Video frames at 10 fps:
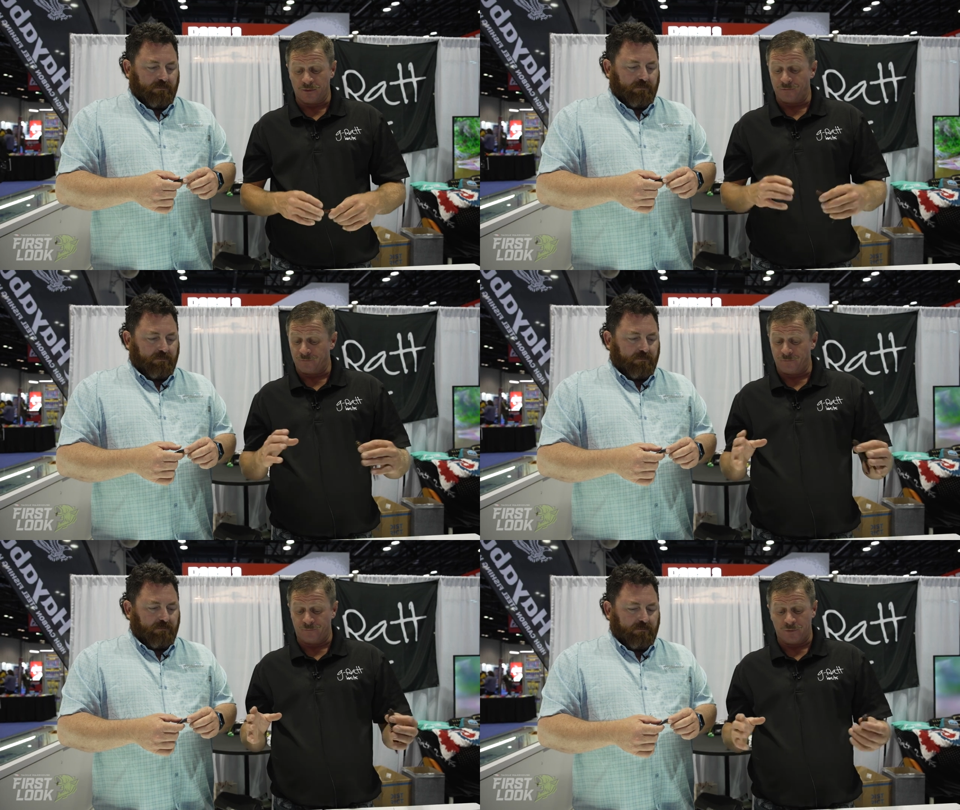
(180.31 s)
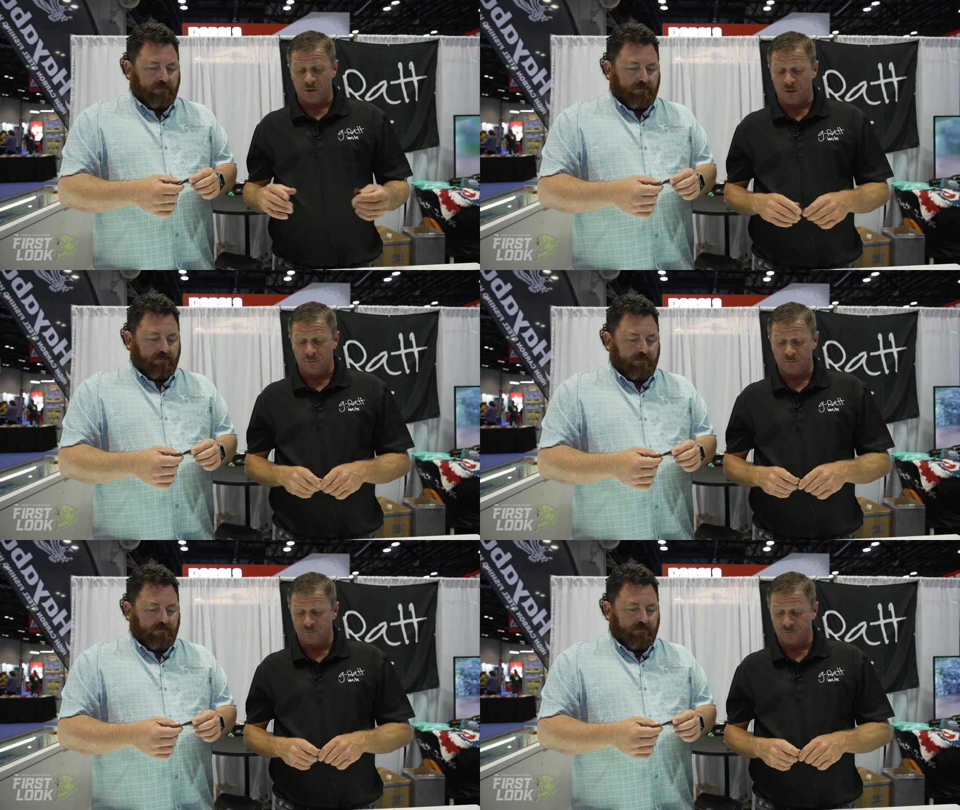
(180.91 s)
Speaker 1: and, you
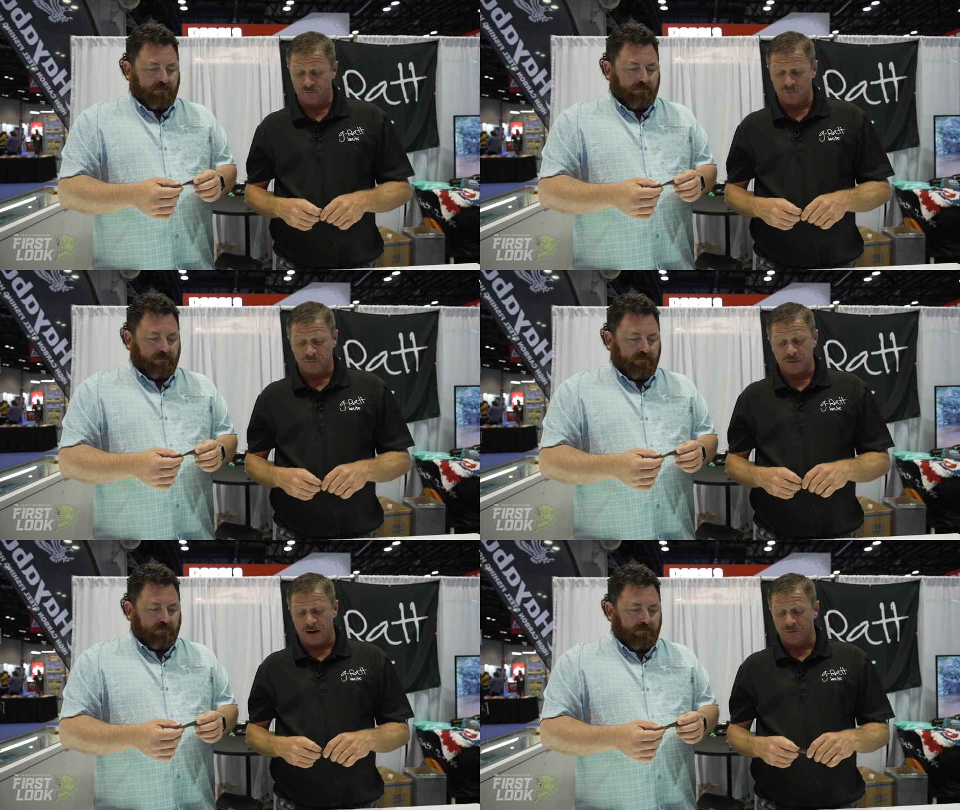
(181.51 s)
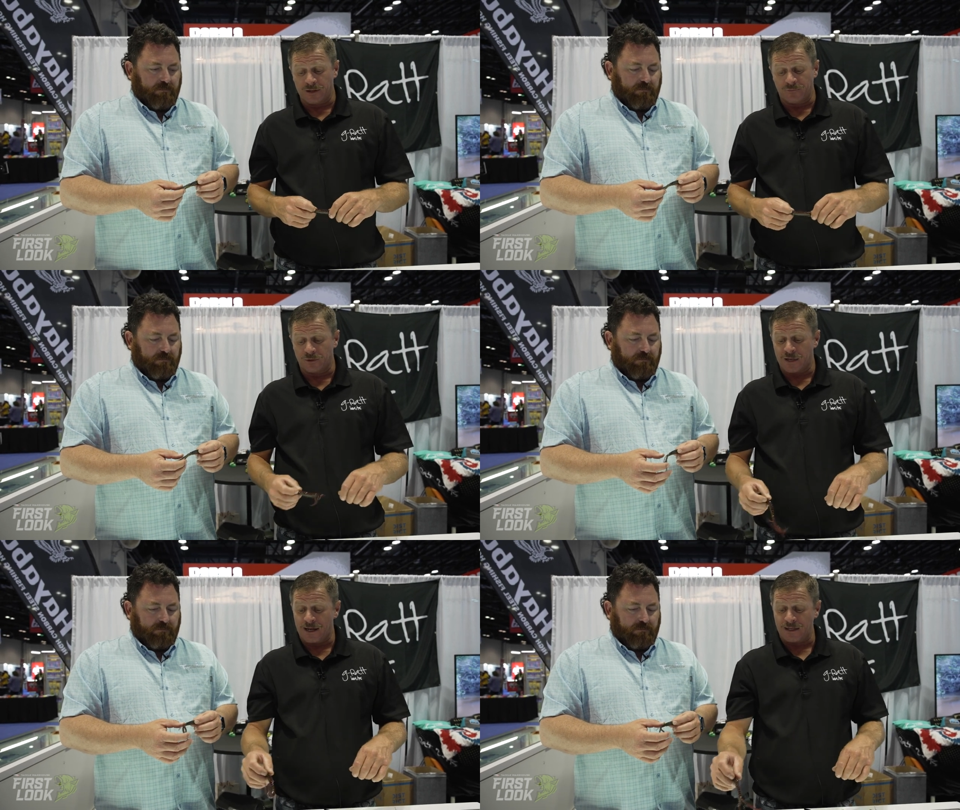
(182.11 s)
know, several
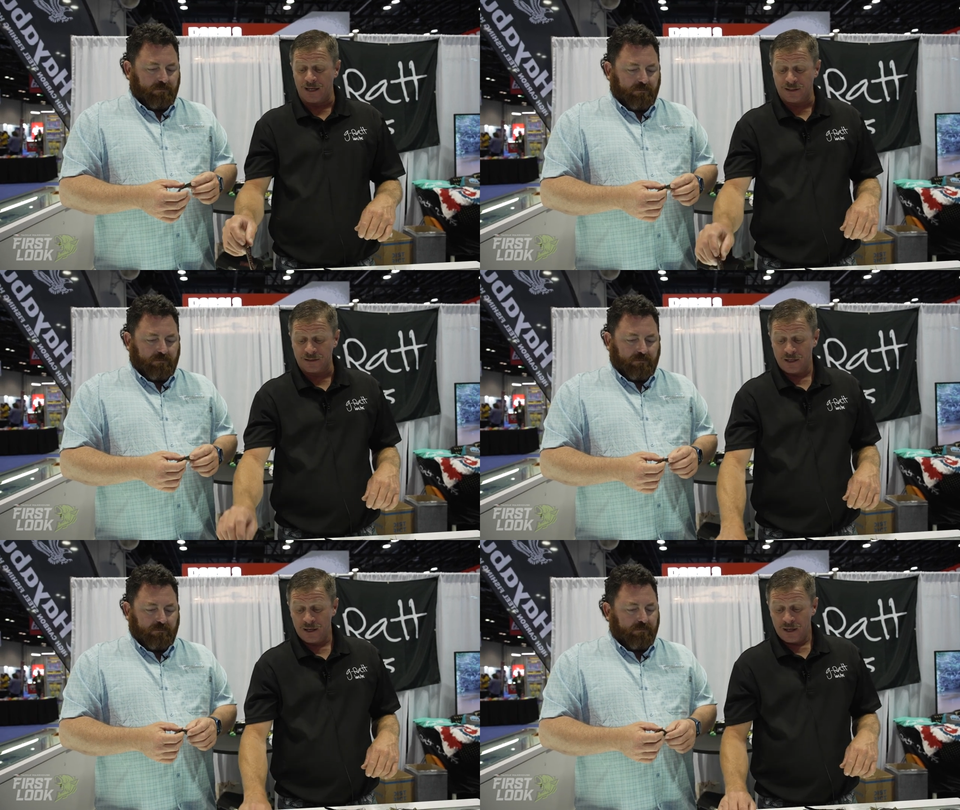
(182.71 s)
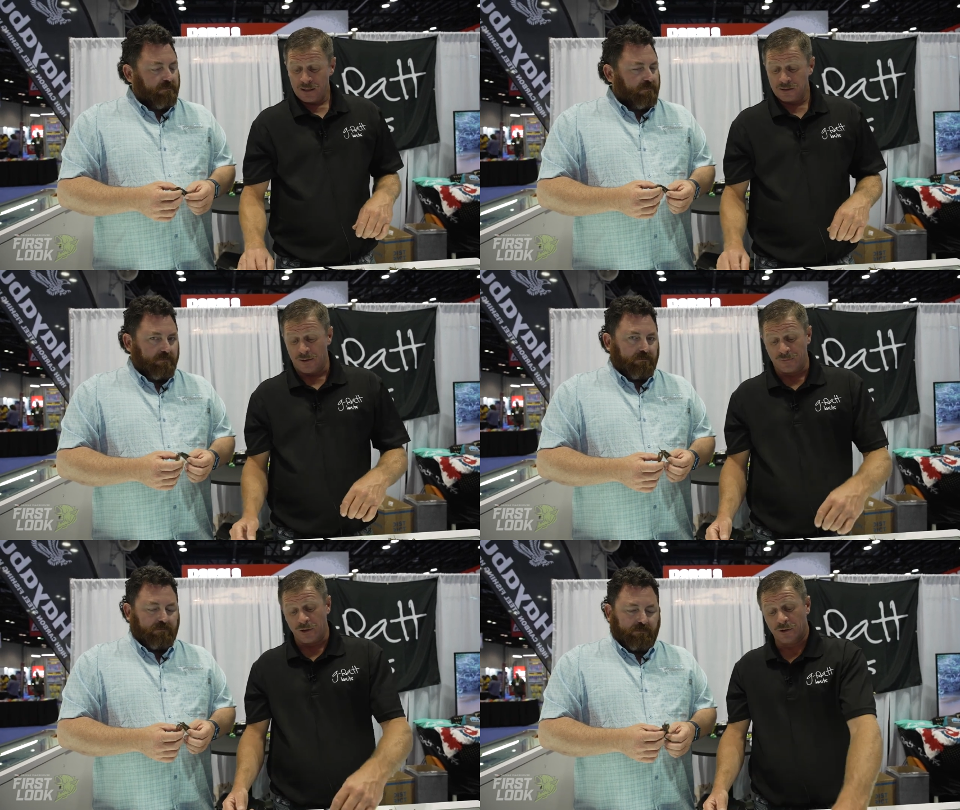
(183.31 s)
different techniques.
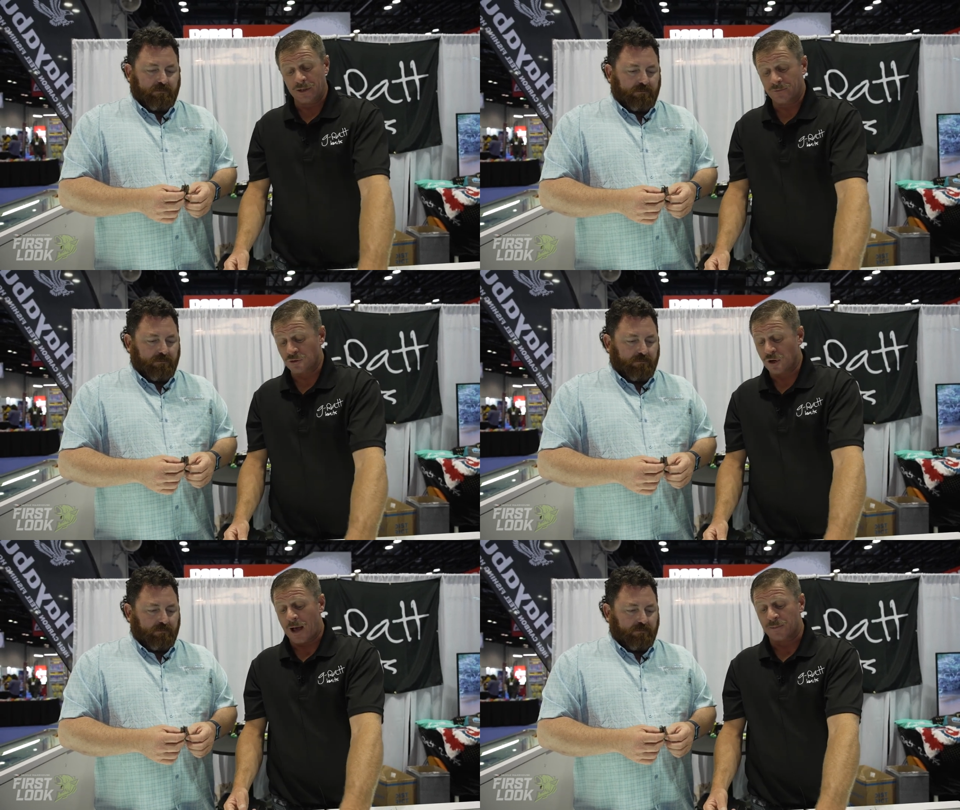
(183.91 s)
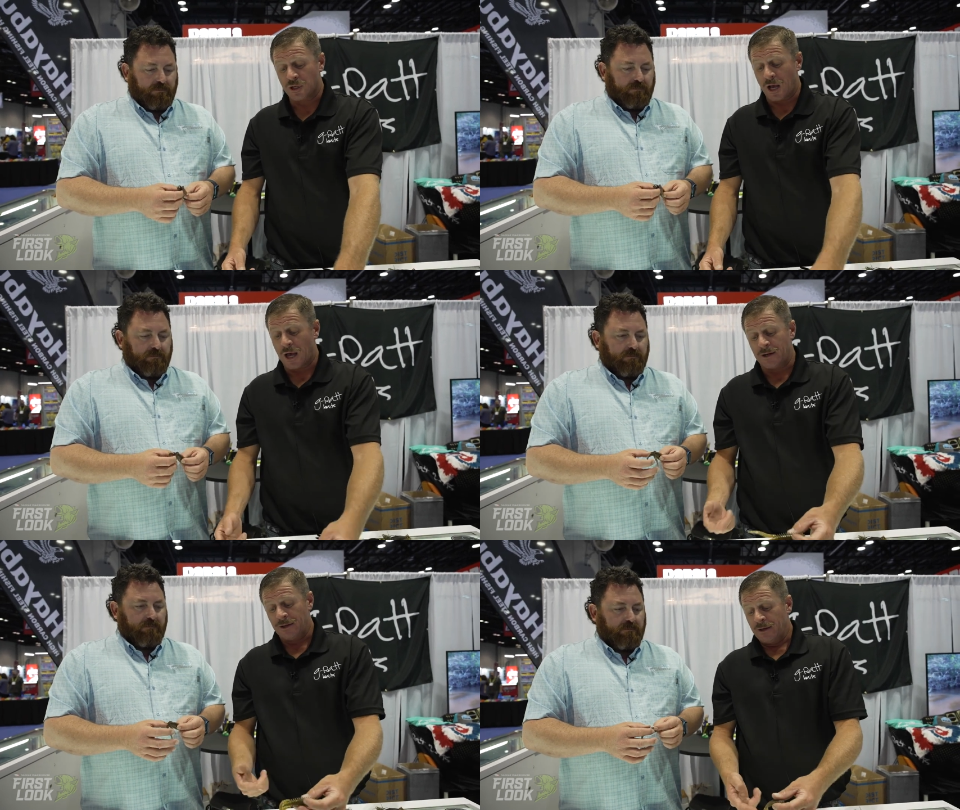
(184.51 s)
Something you could even drop
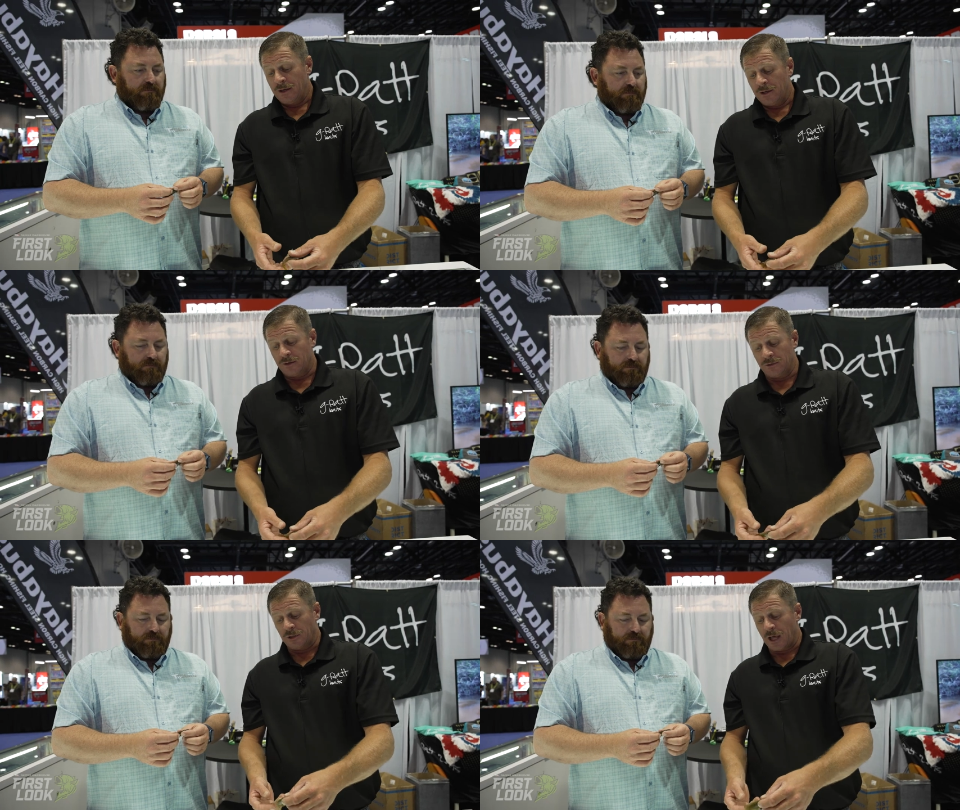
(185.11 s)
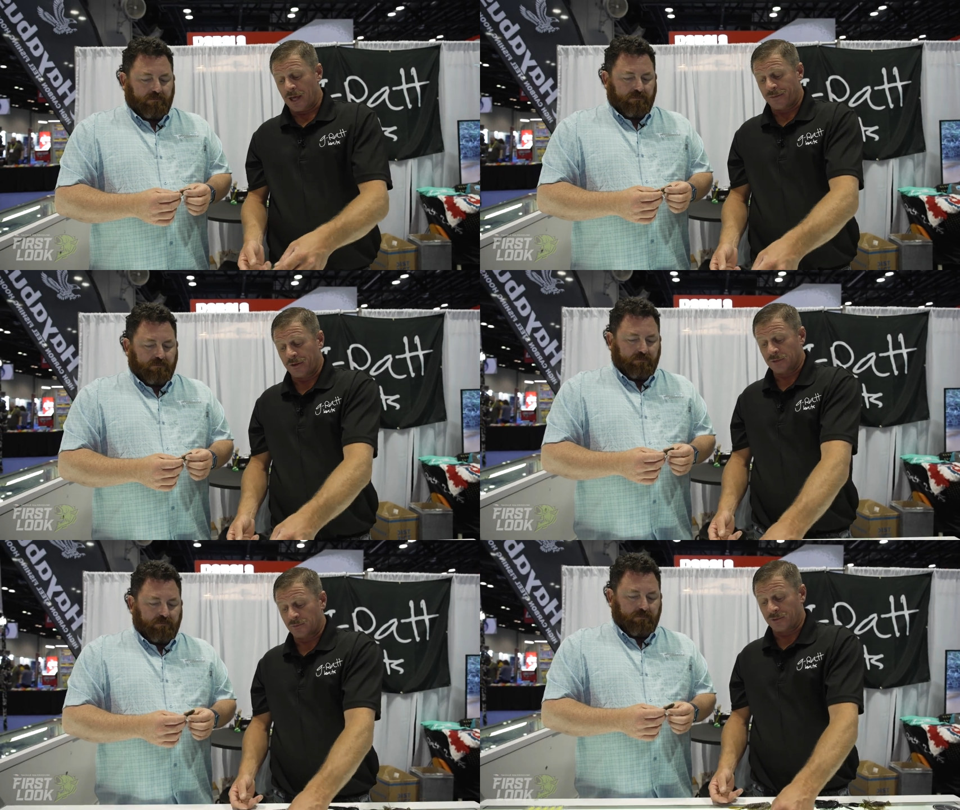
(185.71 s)
shot. You could do a lot of
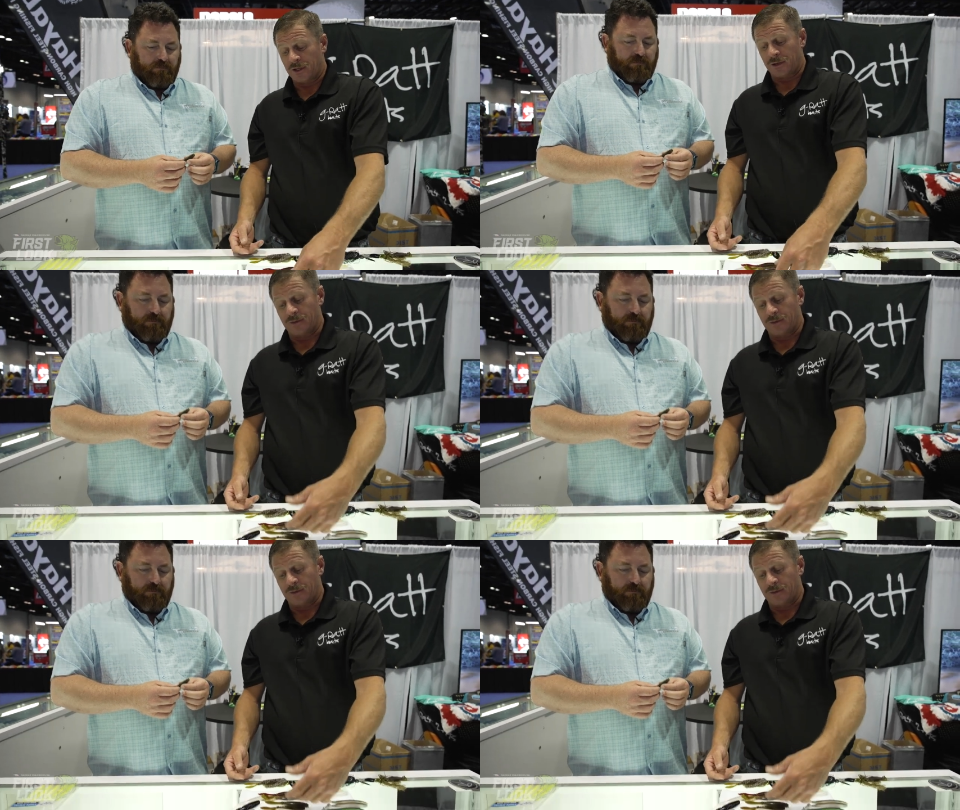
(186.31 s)
things with it.